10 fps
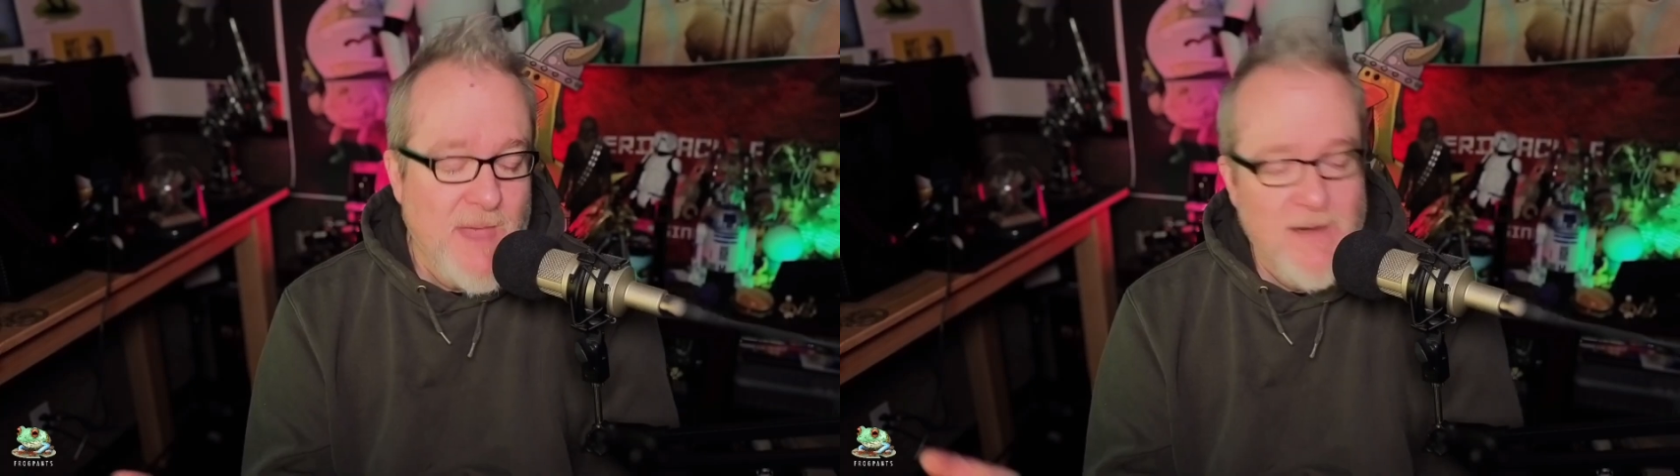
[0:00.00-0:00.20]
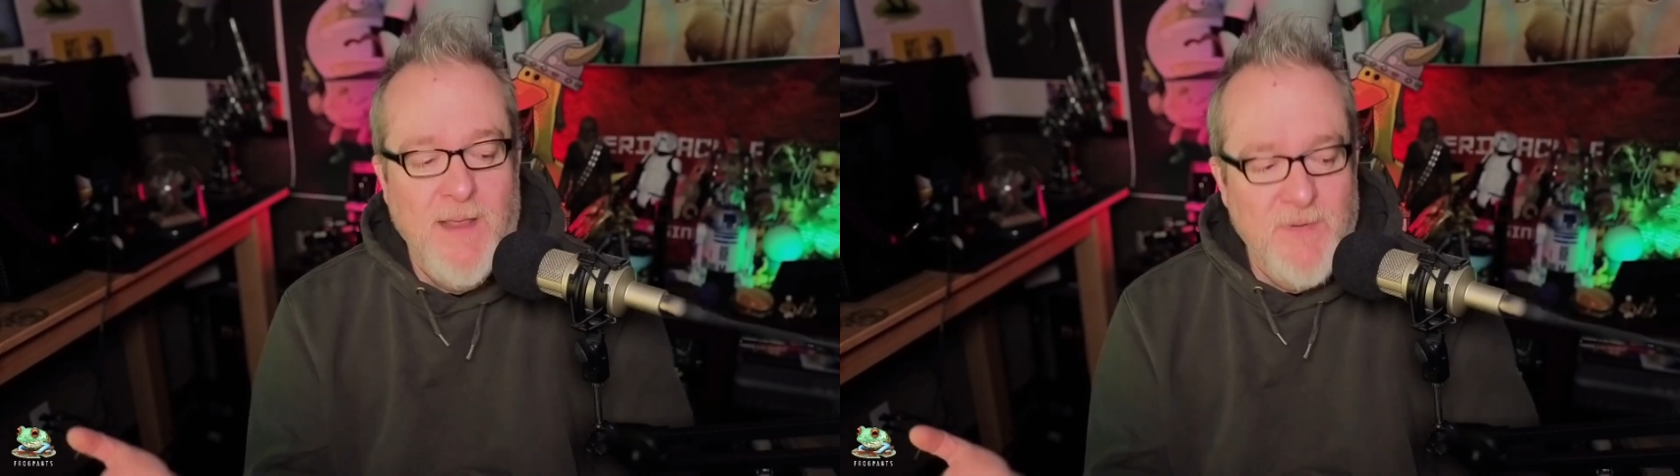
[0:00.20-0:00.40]

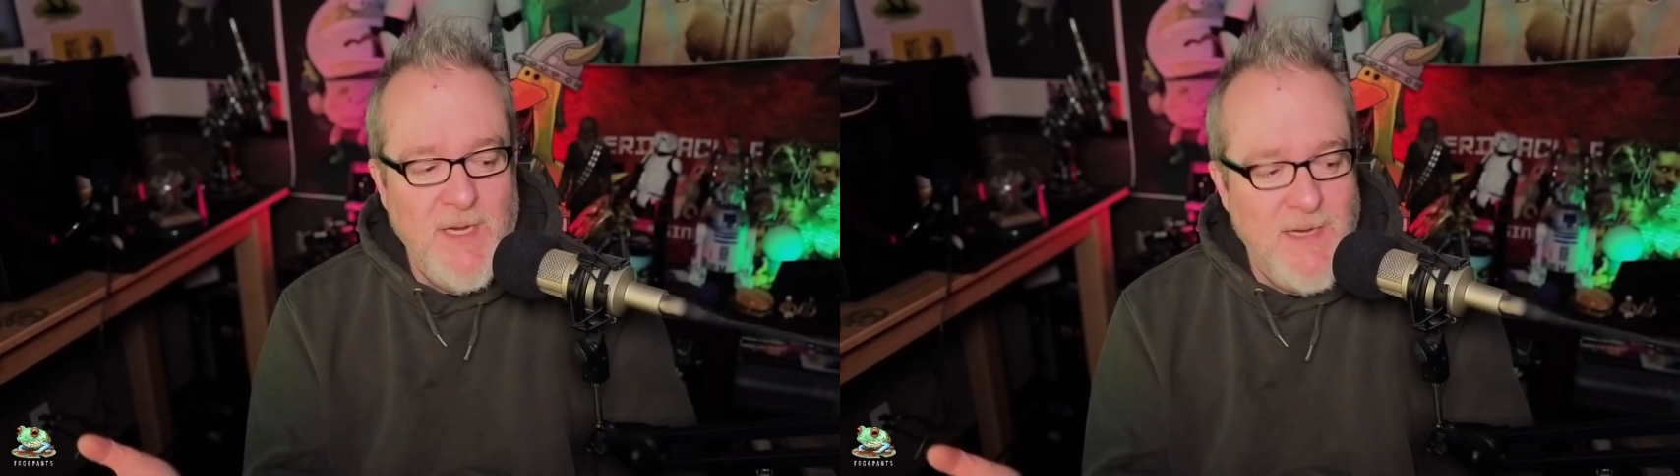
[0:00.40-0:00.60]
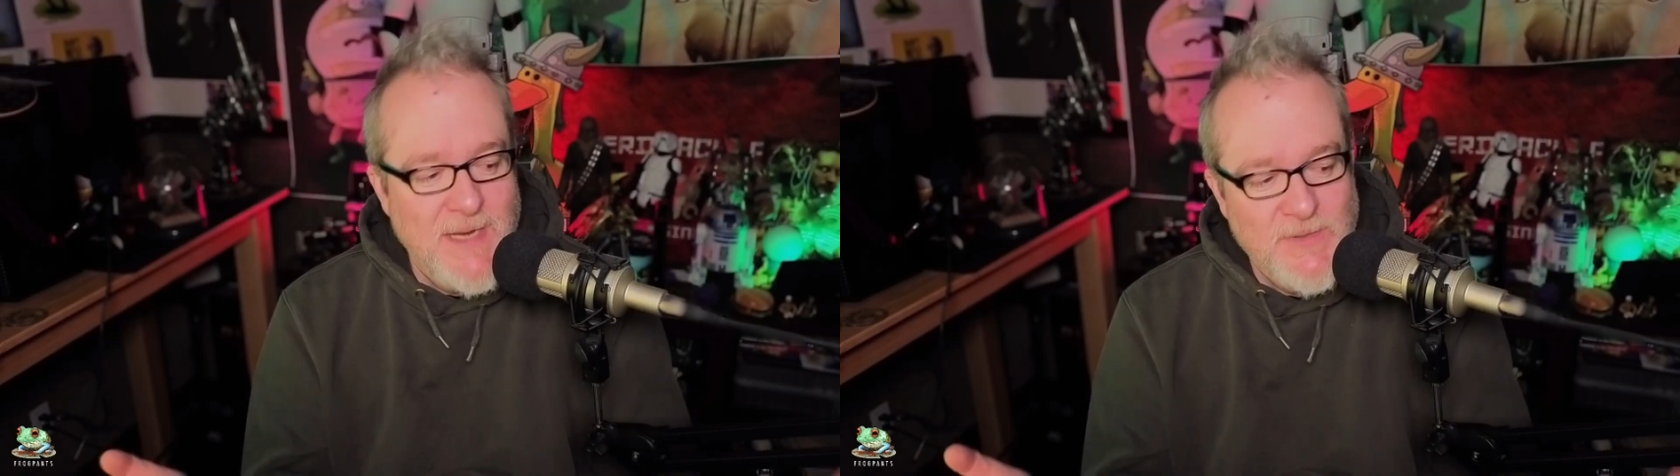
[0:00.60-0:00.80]
I don't have a
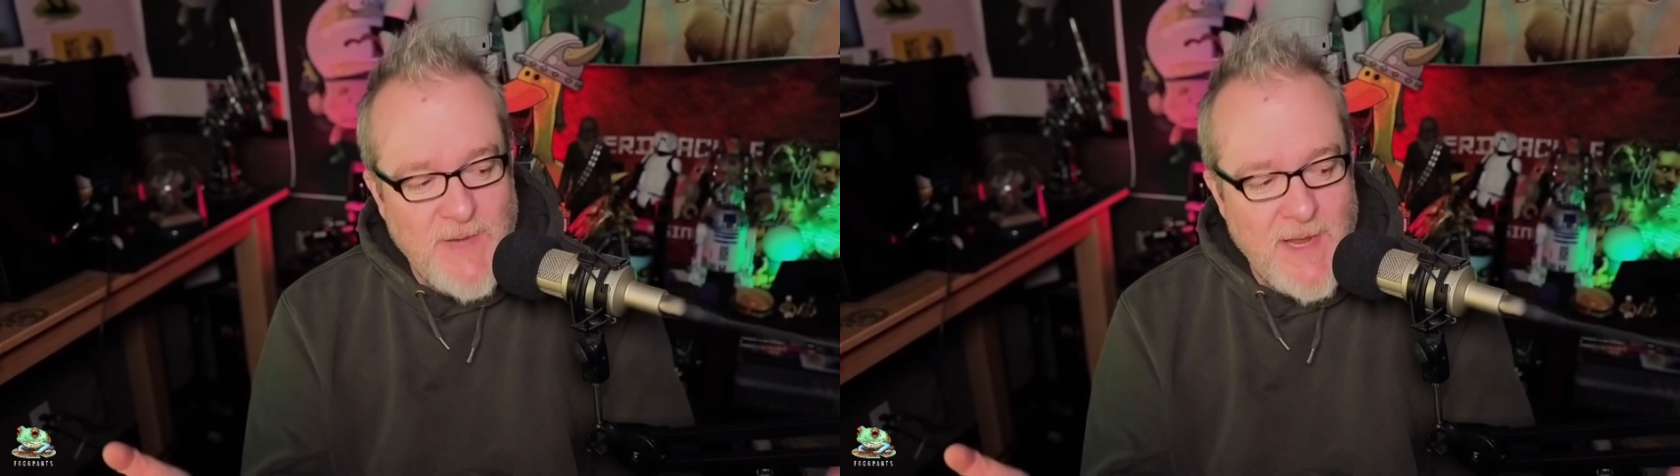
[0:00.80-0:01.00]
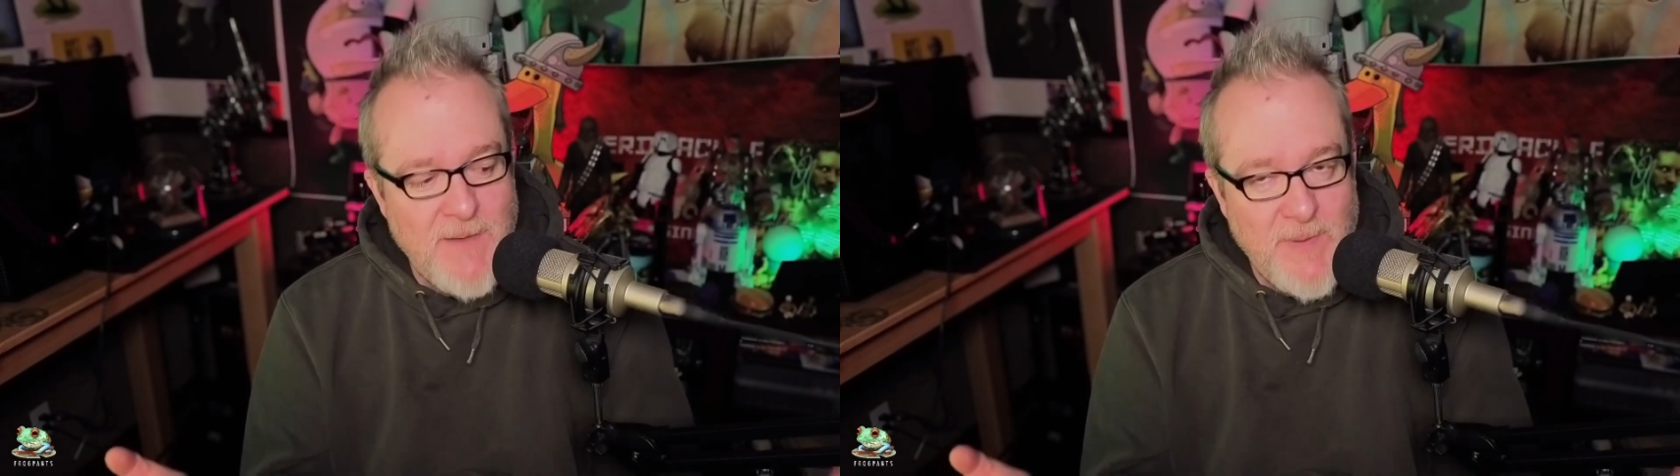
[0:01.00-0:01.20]
ton of extra
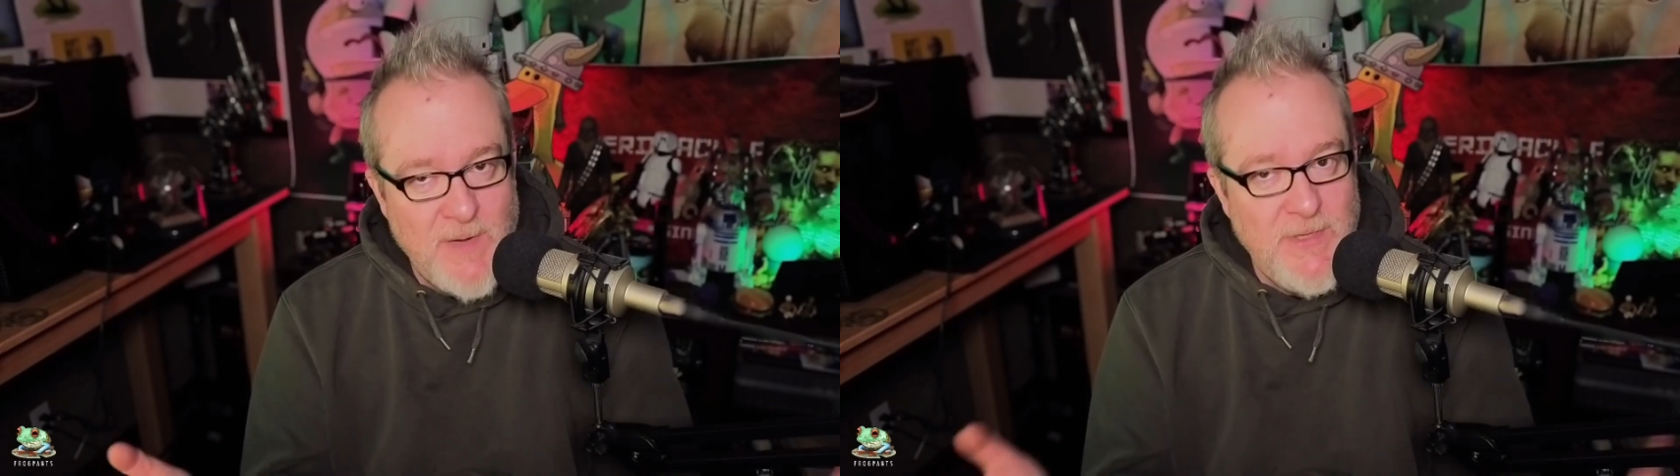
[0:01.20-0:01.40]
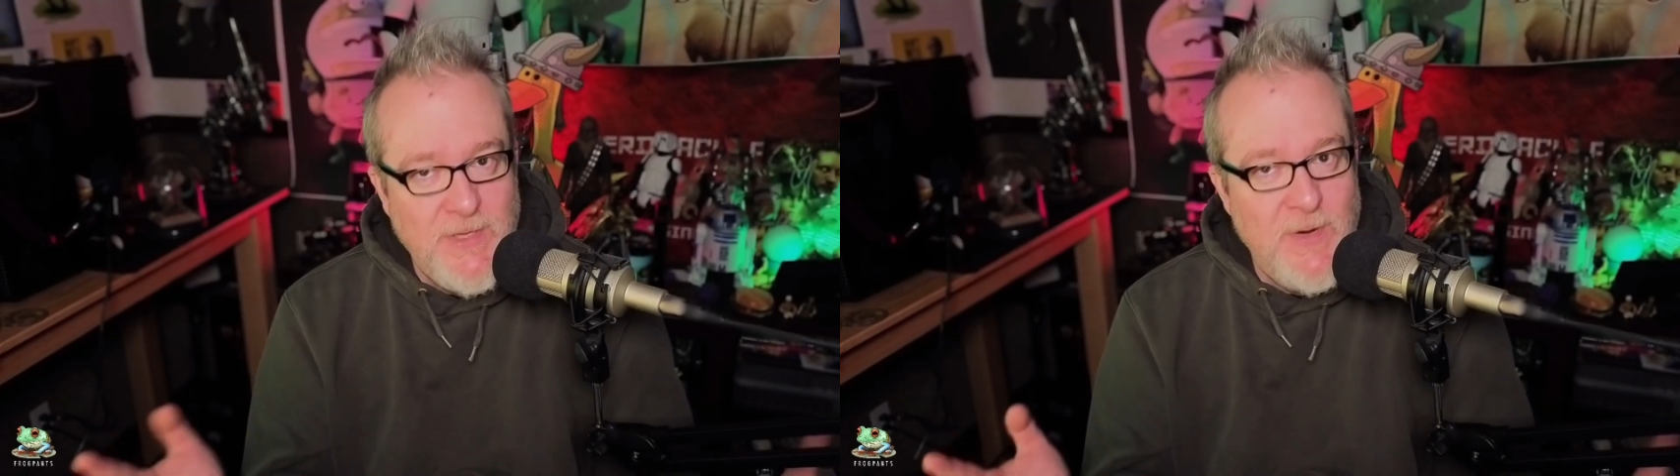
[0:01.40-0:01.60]
time, but I'm
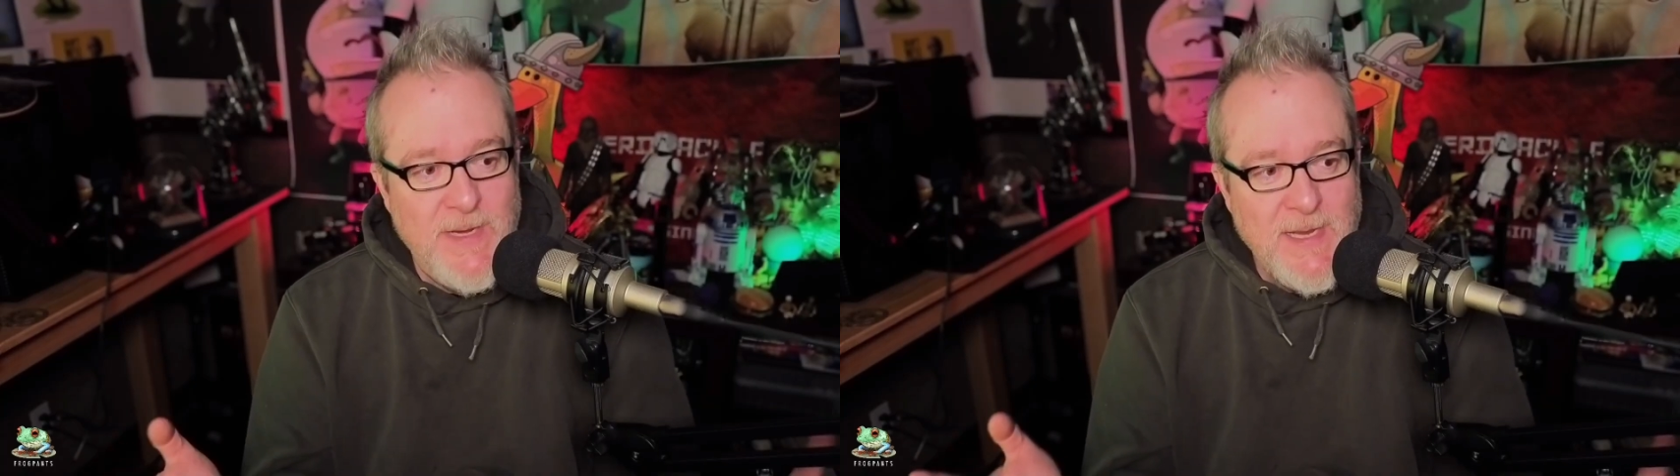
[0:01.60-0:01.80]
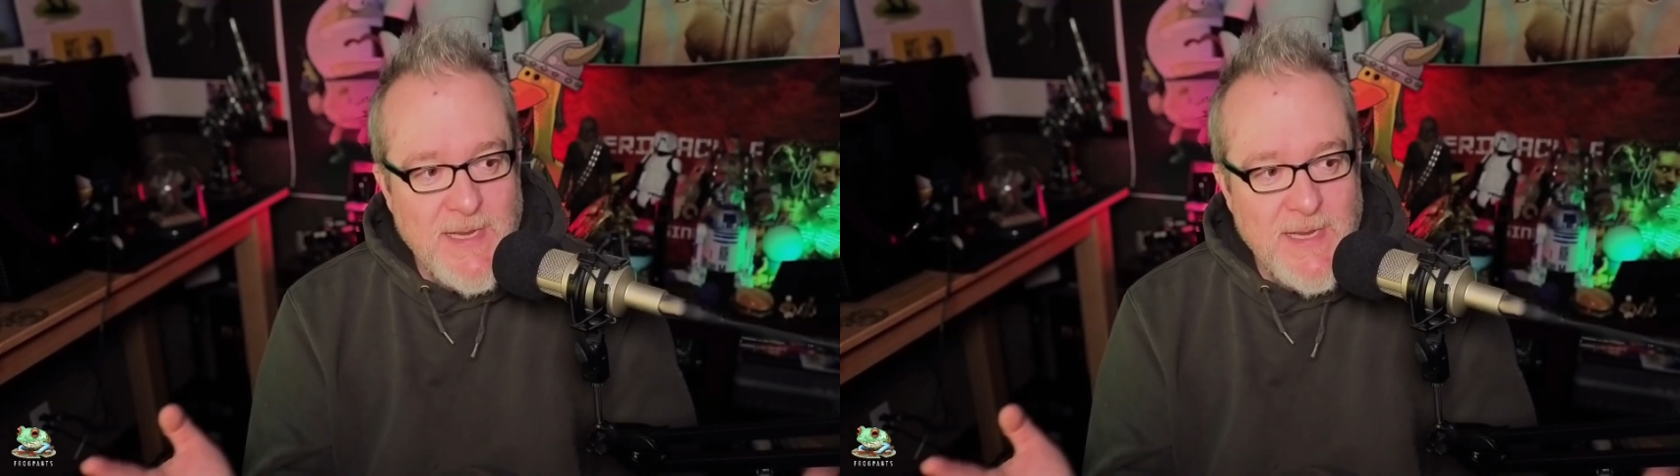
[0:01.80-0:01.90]
going to do it.